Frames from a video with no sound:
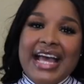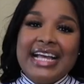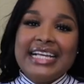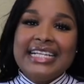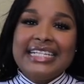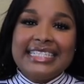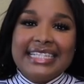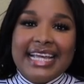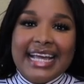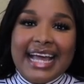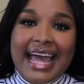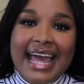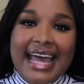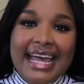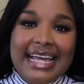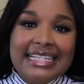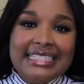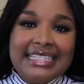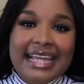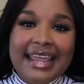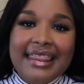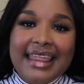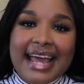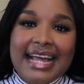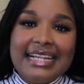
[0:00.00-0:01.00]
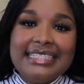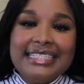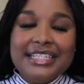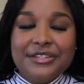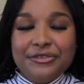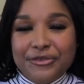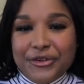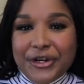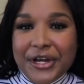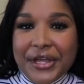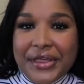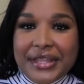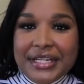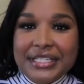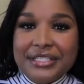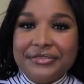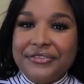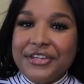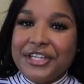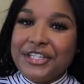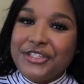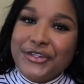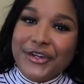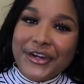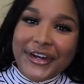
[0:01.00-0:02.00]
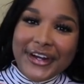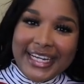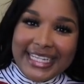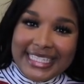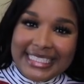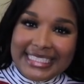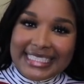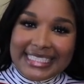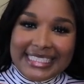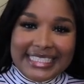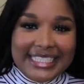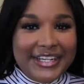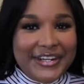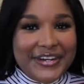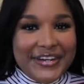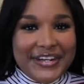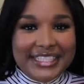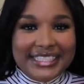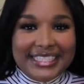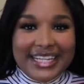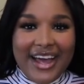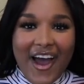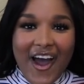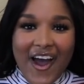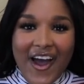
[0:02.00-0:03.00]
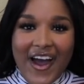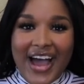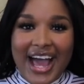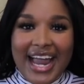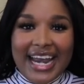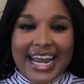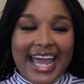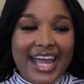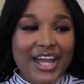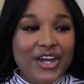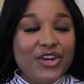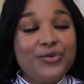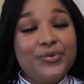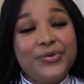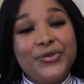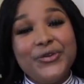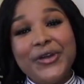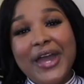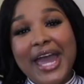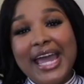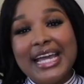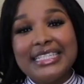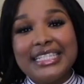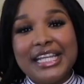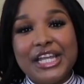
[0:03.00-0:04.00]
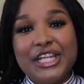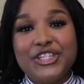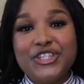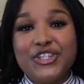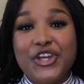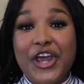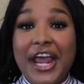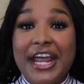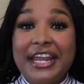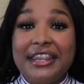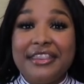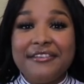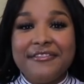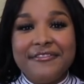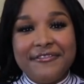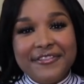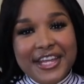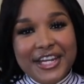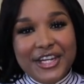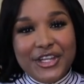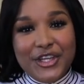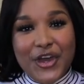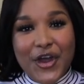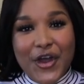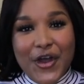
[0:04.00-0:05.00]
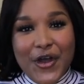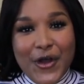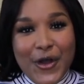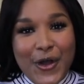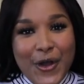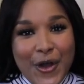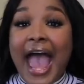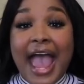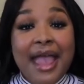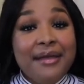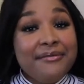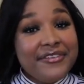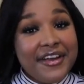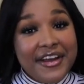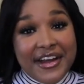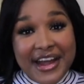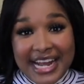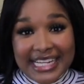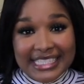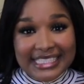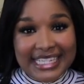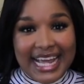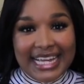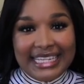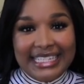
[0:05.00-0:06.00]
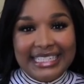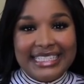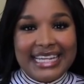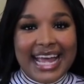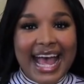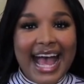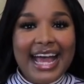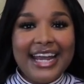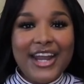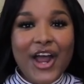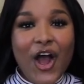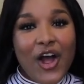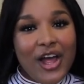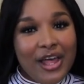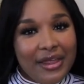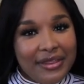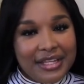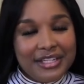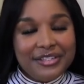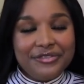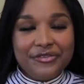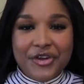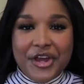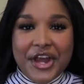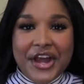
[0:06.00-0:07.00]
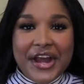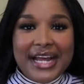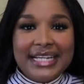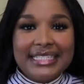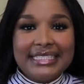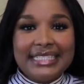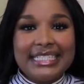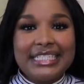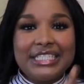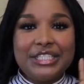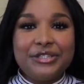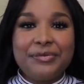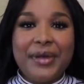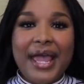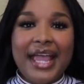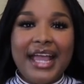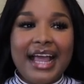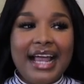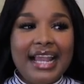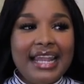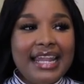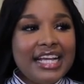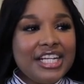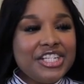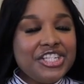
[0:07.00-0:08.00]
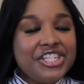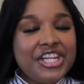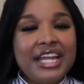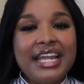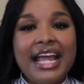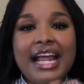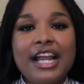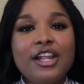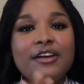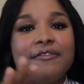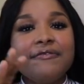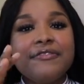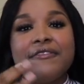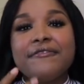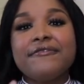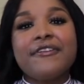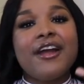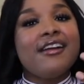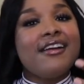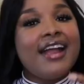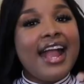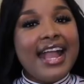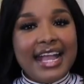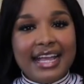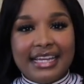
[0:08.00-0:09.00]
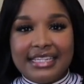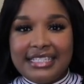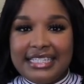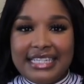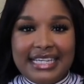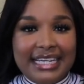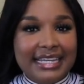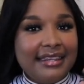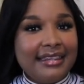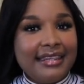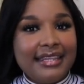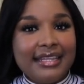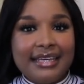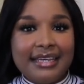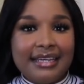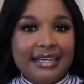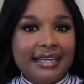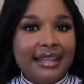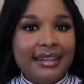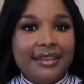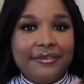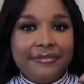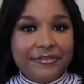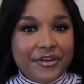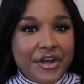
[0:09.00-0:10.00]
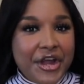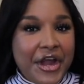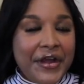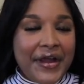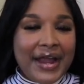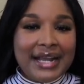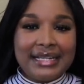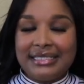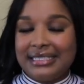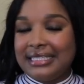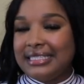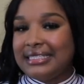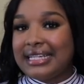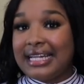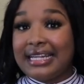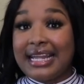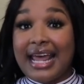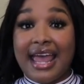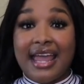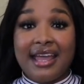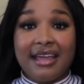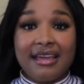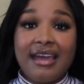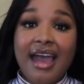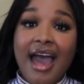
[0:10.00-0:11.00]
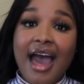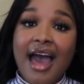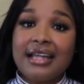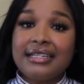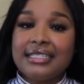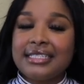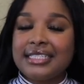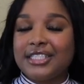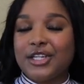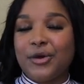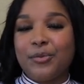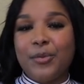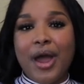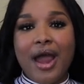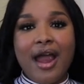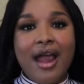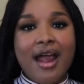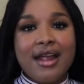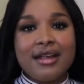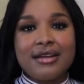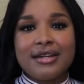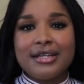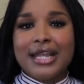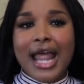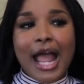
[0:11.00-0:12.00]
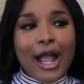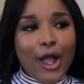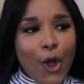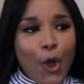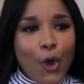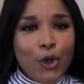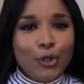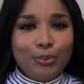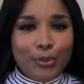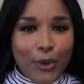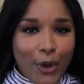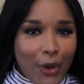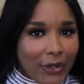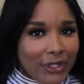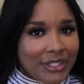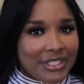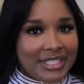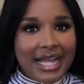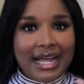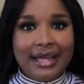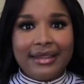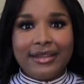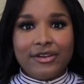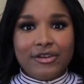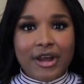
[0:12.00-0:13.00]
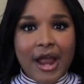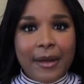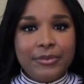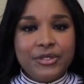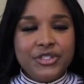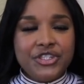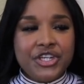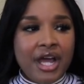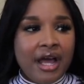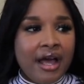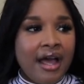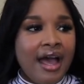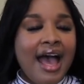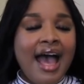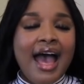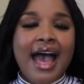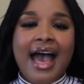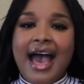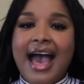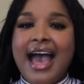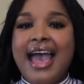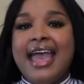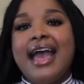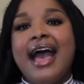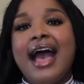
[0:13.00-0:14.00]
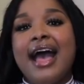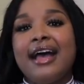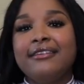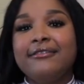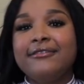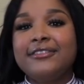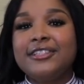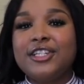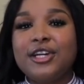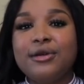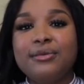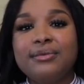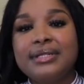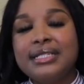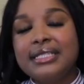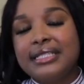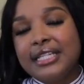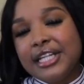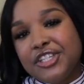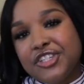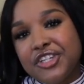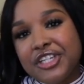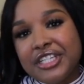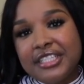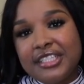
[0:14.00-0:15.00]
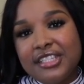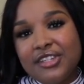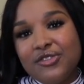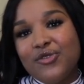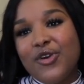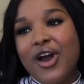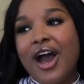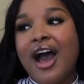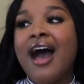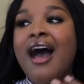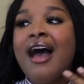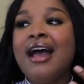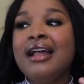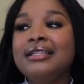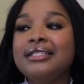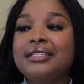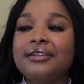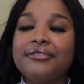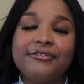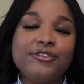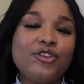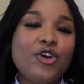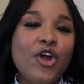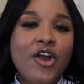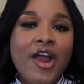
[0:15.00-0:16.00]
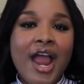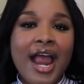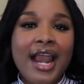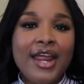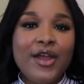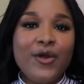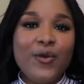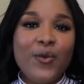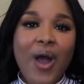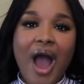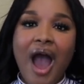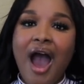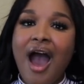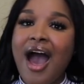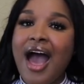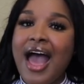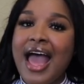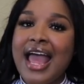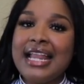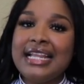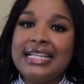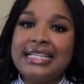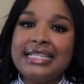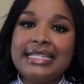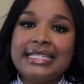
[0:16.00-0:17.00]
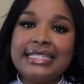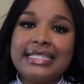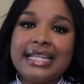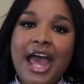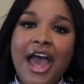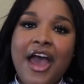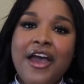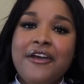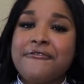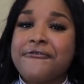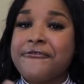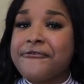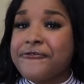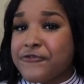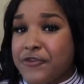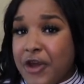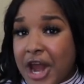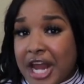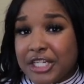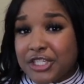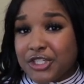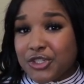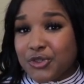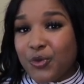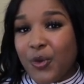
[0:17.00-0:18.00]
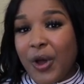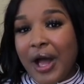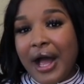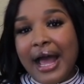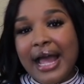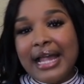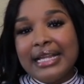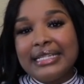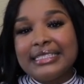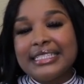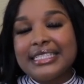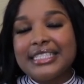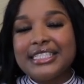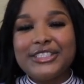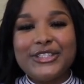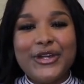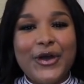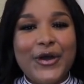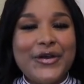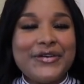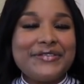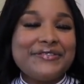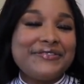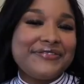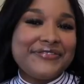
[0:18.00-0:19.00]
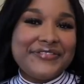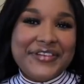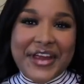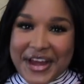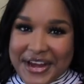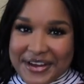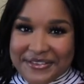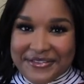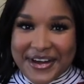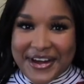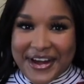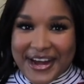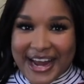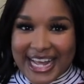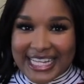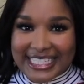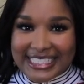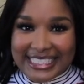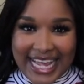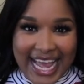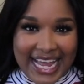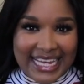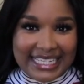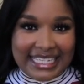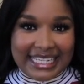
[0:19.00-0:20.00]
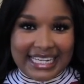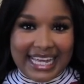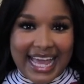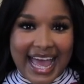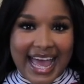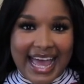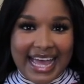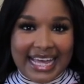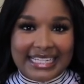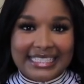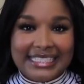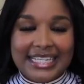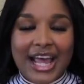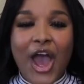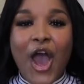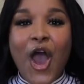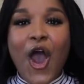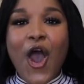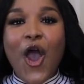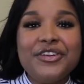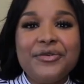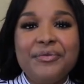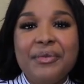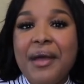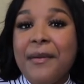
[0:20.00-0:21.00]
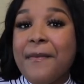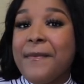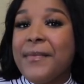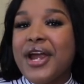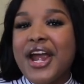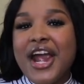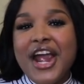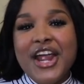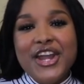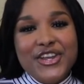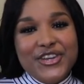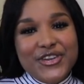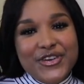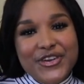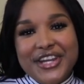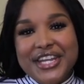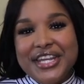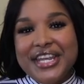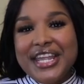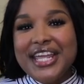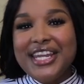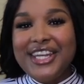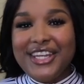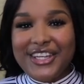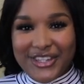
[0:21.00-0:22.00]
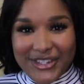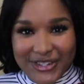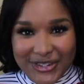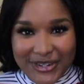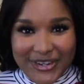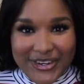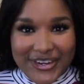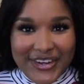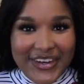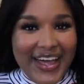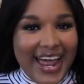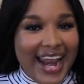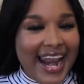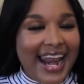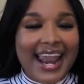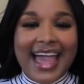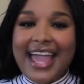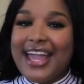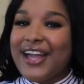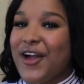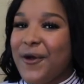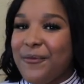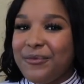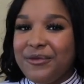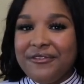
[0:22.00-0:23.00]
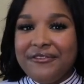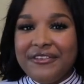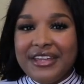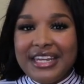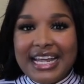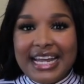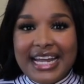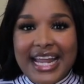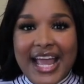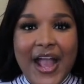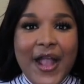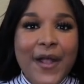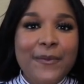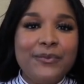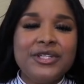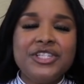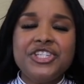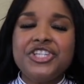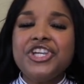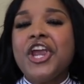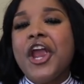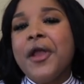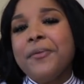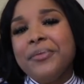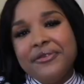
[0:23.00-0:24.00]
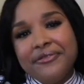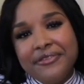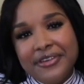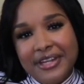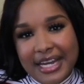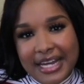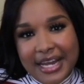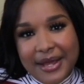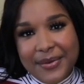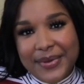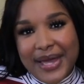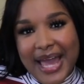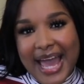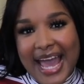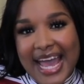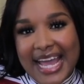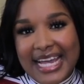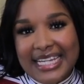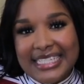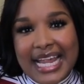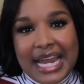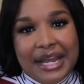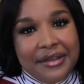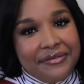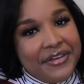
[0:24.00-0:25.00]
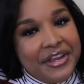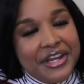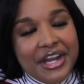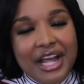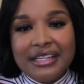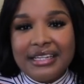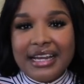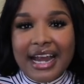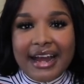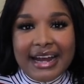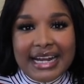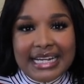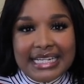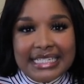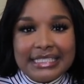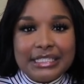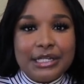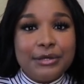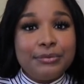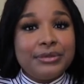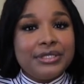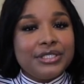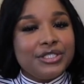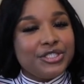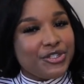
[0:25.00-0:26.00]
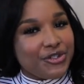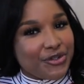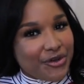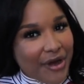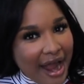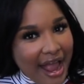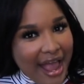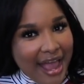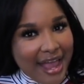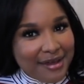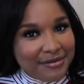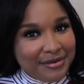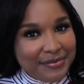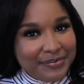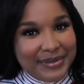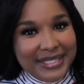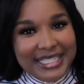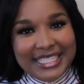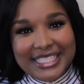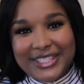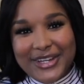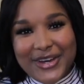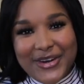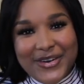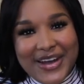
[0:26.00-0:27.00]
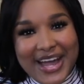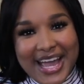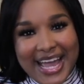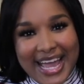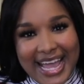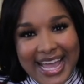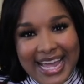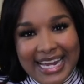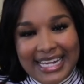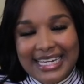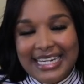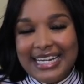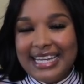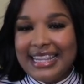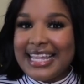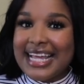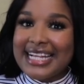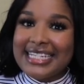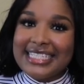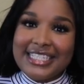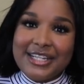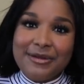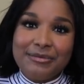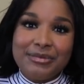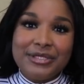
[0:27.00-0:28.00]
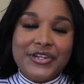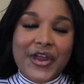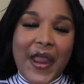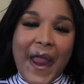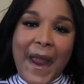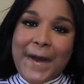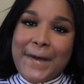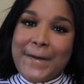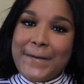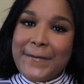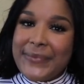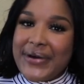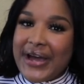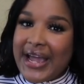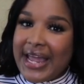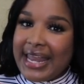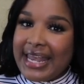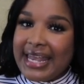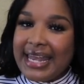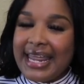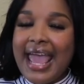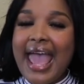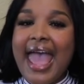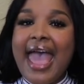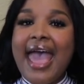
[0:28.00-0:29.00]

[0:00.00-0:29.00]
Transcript: So guys, that's it for this Victoria's Secret haul. I hope you guys enjoyed the video. I'm very excited to add all these fragrances to my collection. I love the variety in the fragrances that I got. Some are knockout punch like the Rapture. I have some citrusy ones, florally ones, fresh ones. So very, very excited, guys. Remember, do did do, like up the video them, share up the video them, guys. And if you're not already subscribed, please go ahead, hit that subscribe button.